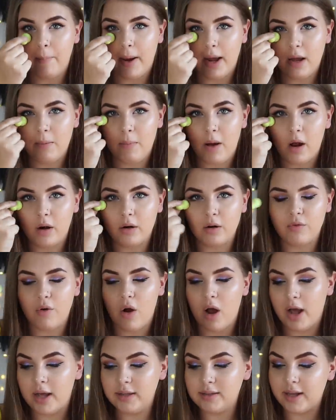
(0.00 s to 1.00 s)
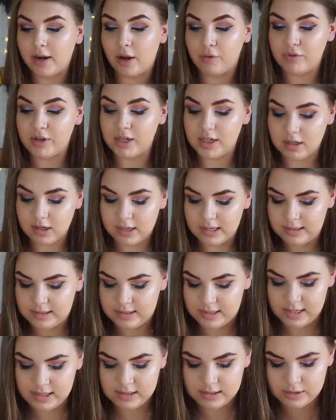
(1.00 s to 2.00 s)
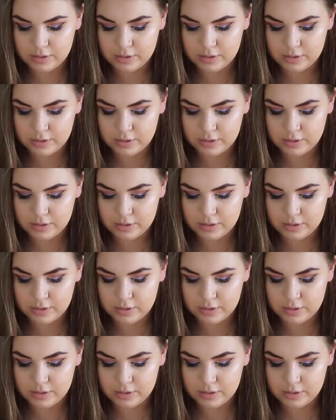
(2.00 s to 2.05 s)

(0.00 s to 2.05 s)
bake my under eyes and I really liked it.